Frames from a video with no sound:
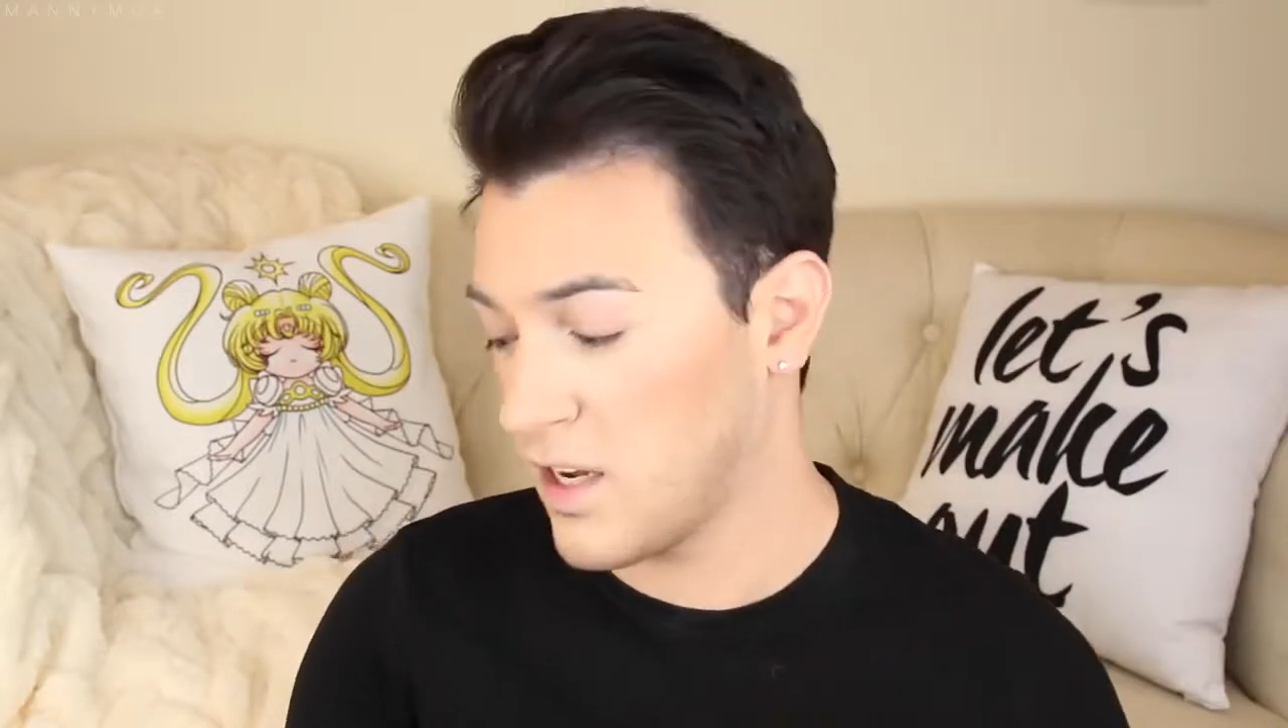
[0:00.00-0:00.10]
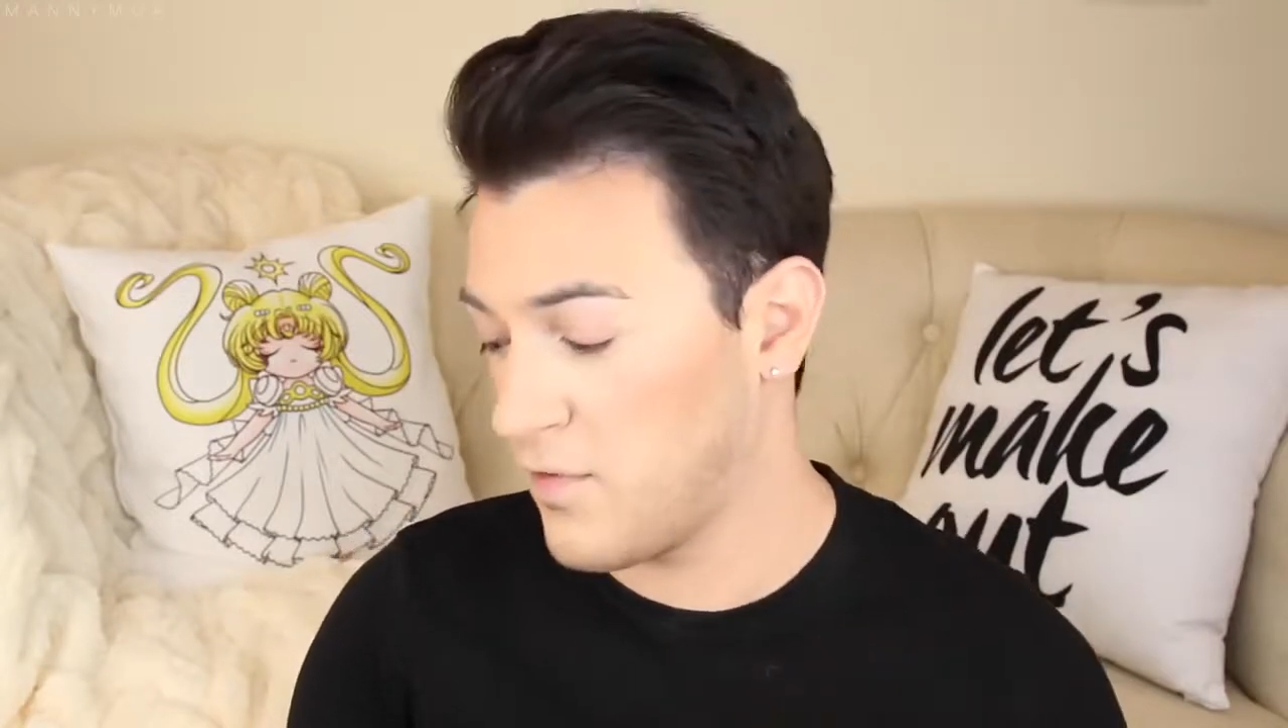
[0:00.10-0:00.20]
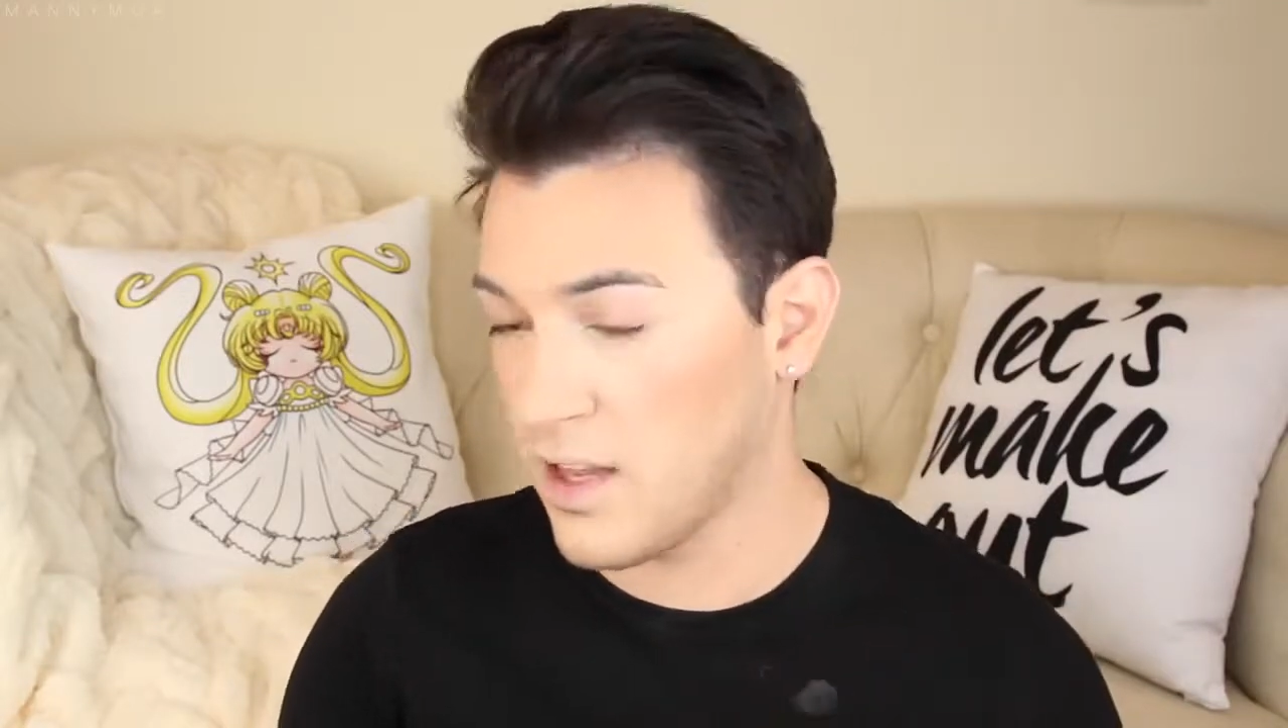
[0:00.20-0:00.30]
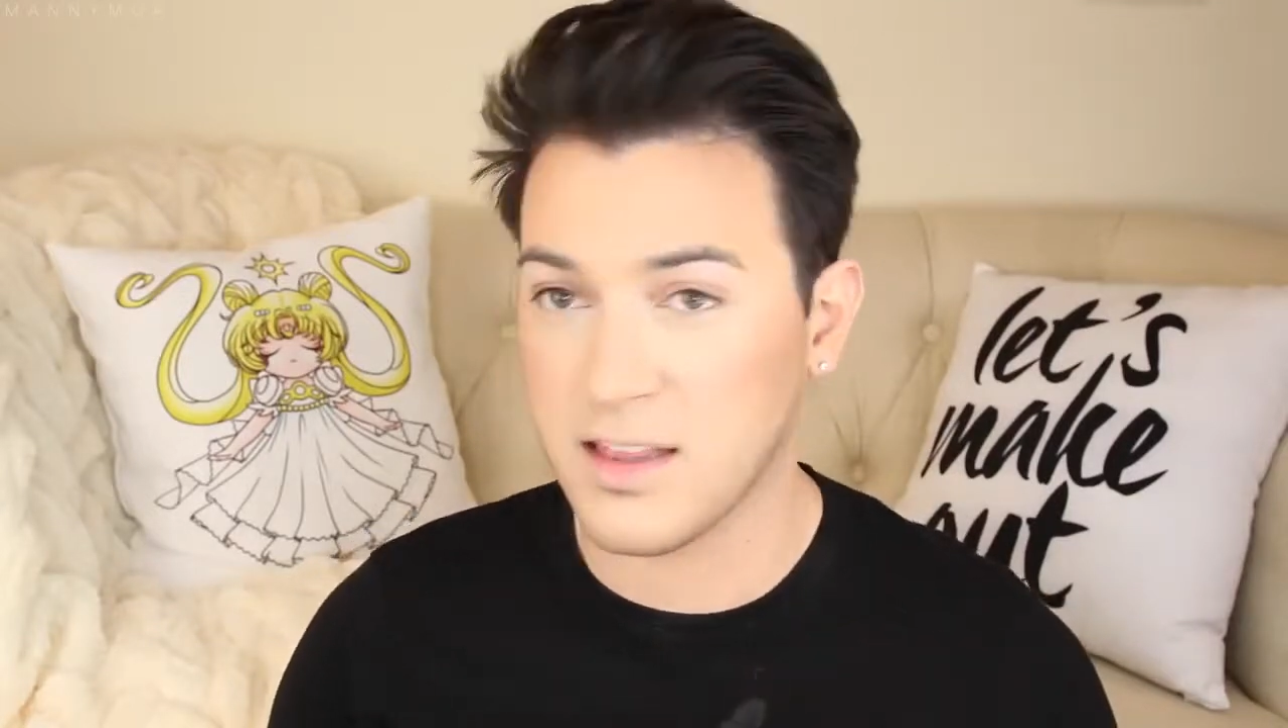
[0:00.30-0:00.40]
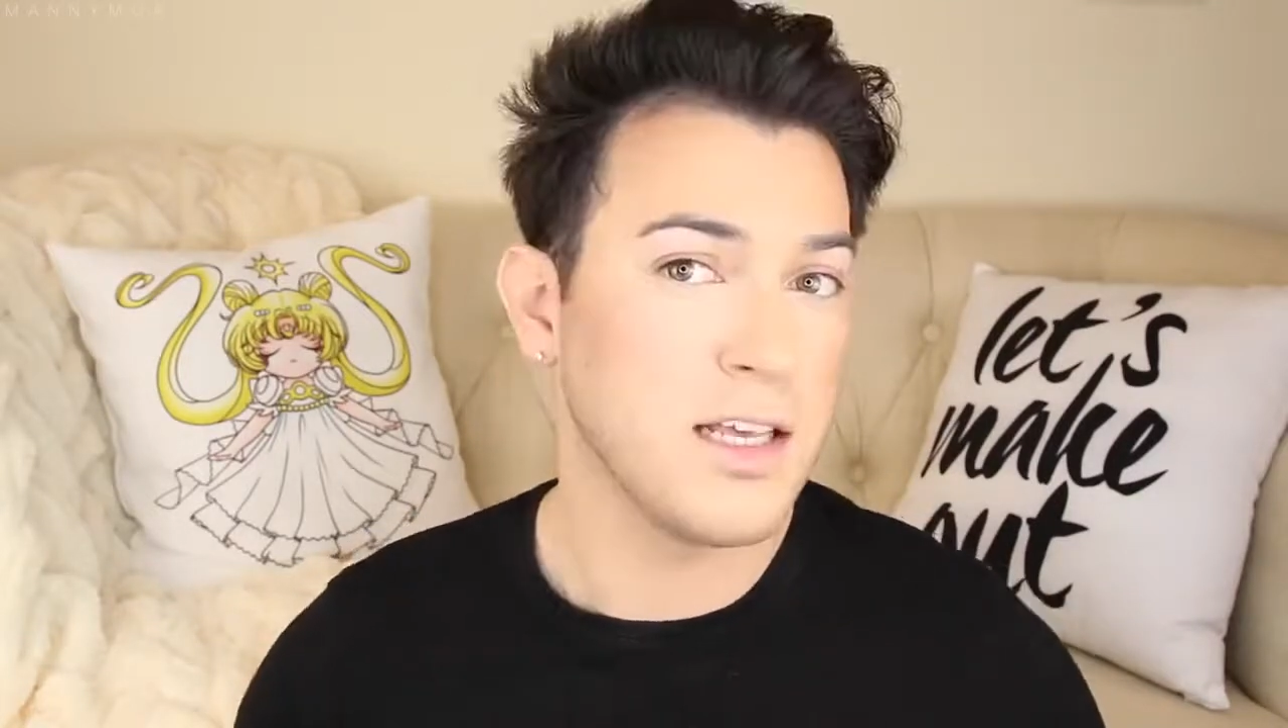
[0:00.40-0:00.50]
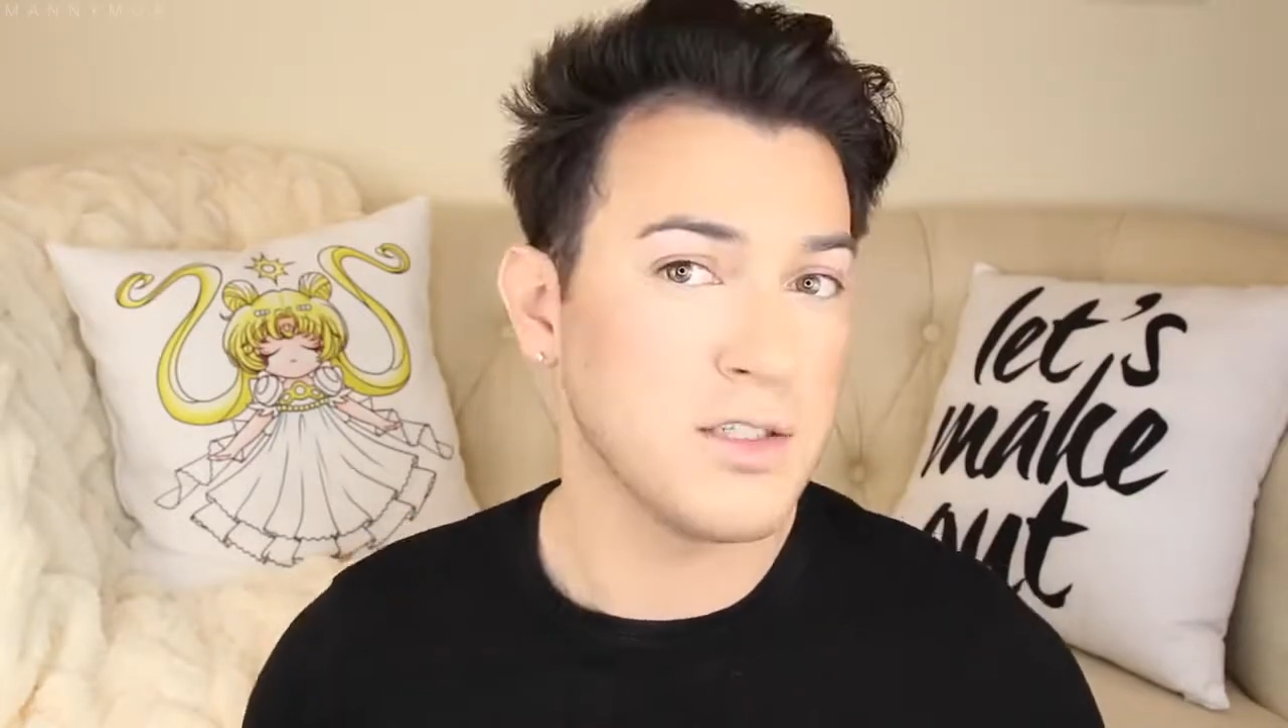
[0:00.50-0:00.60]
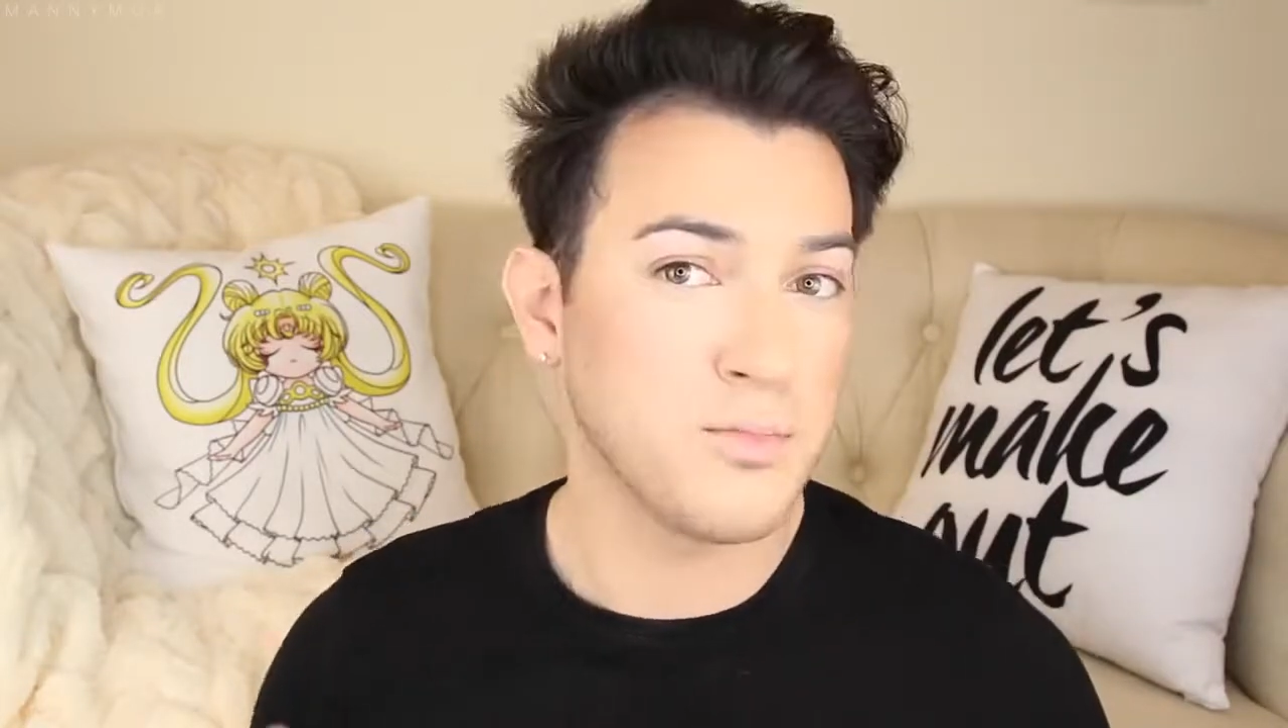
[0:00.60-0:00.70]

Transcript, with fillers: I feel like this